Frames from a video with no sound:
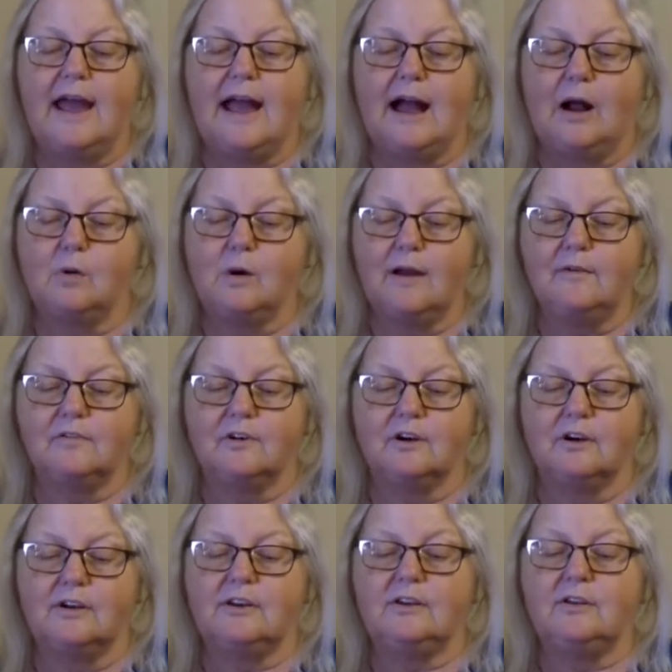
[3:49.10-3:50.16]

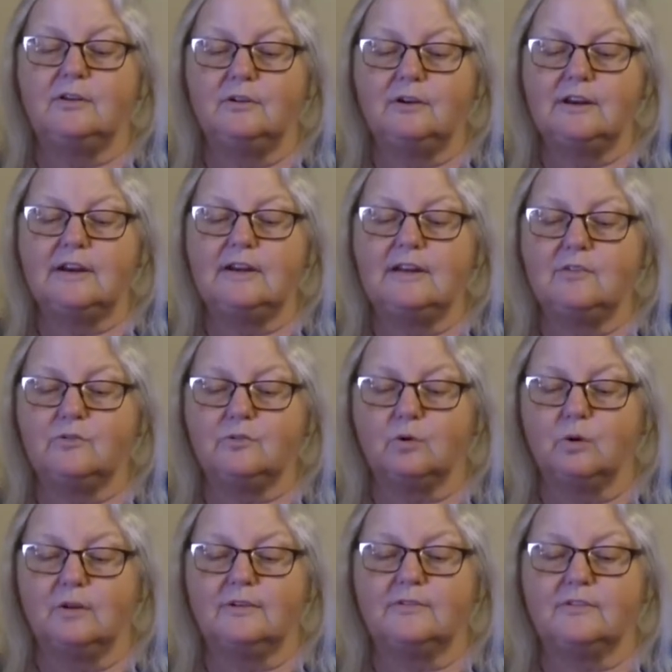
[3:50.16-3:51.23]
However, Unity
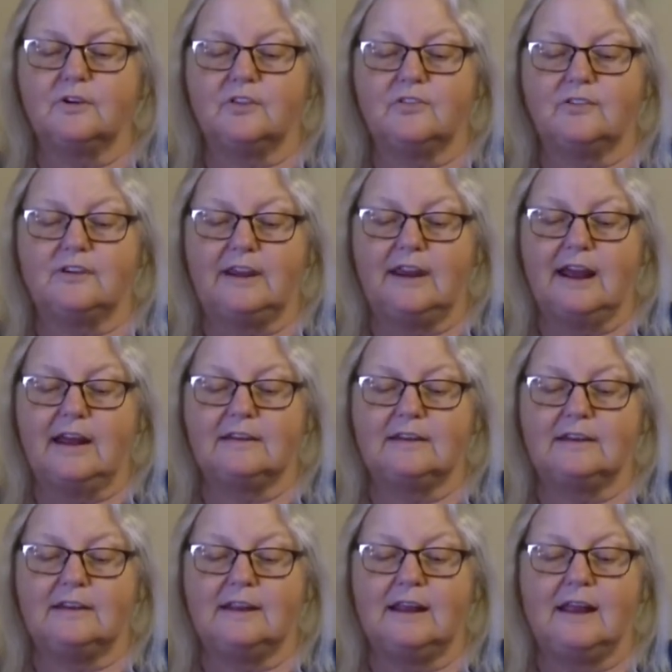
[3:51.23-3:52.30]
School of
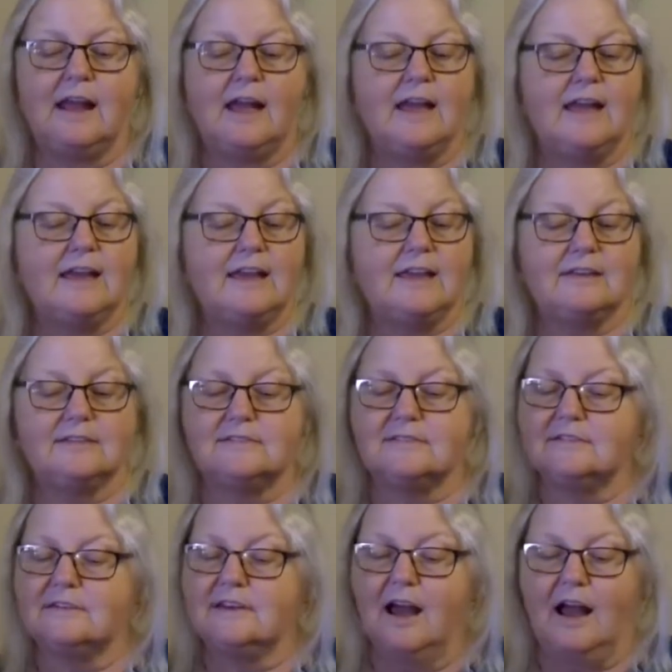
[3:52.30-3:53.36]
Christianity is
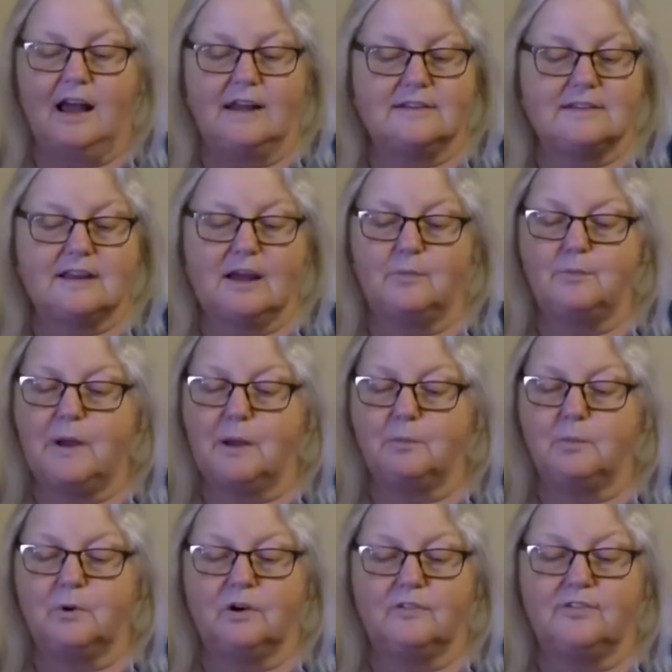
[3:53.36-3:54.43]
not a
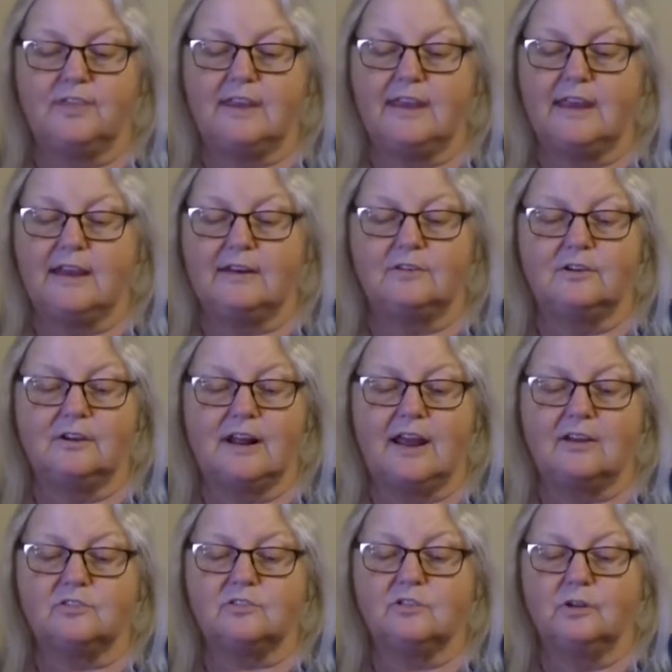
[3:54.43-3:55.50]
member of the
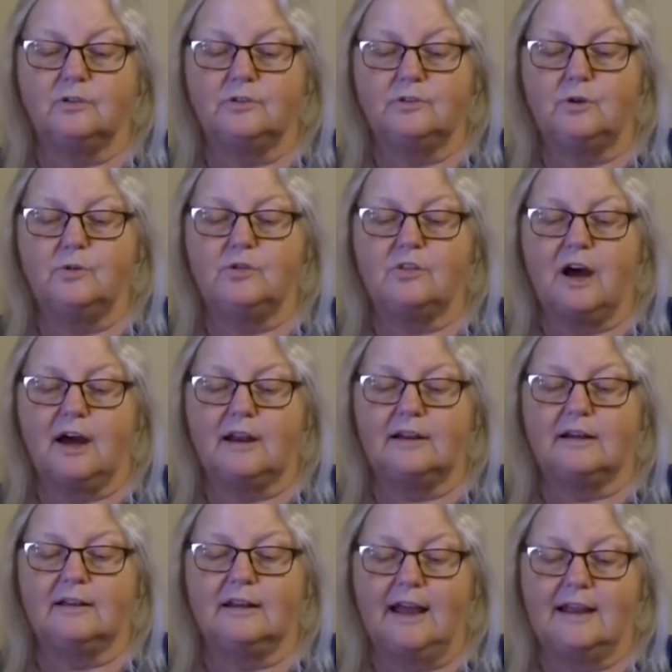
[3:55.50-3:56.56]
International New Thought
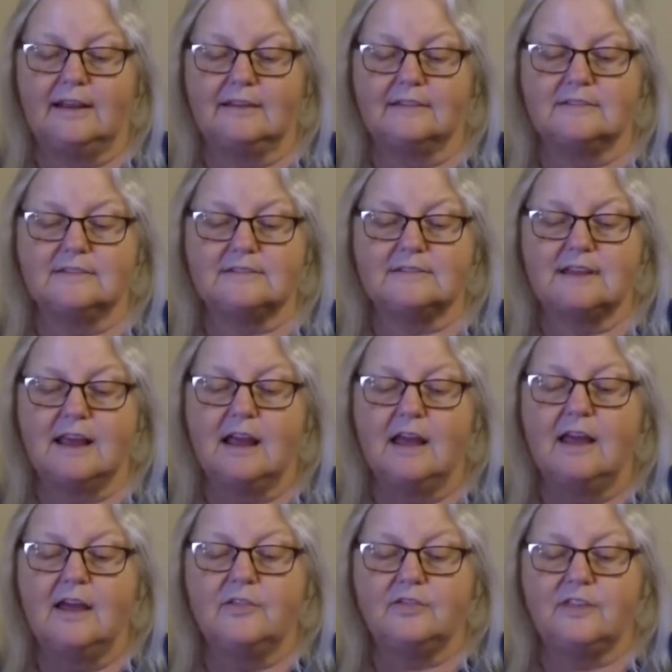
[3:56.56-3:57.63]
Alliance.
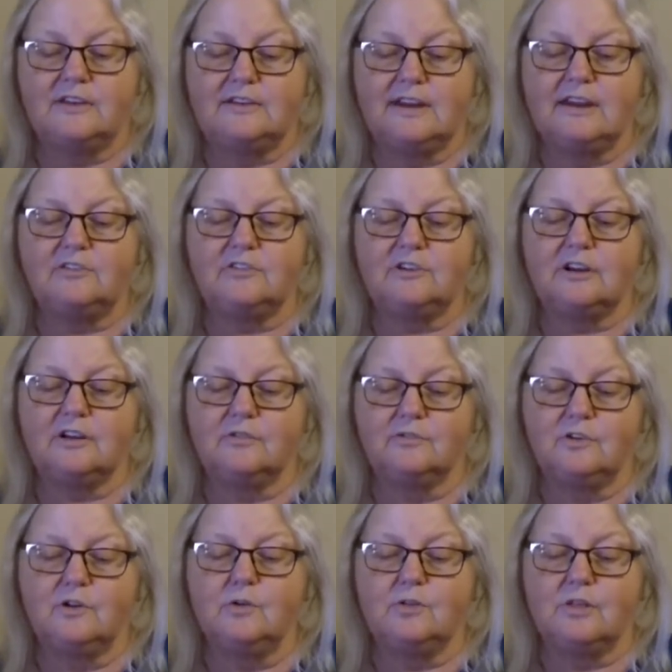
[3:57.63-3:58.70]
The teaching of
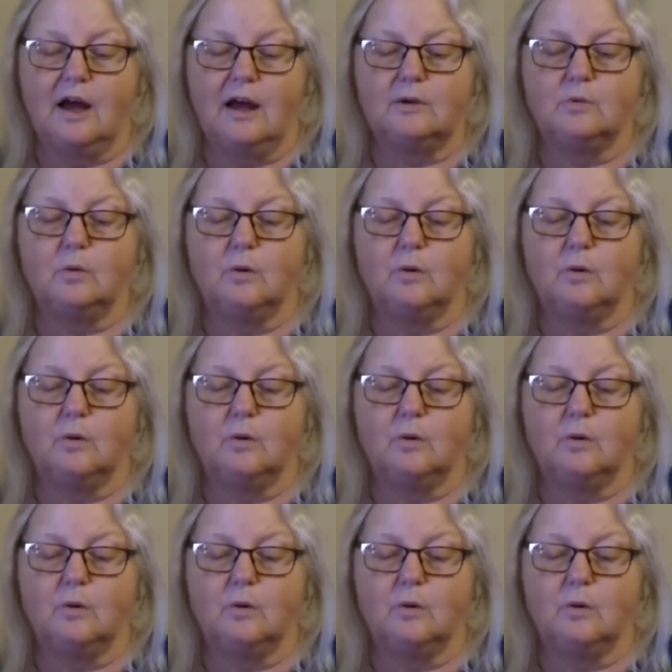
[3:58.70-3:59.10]
New Thought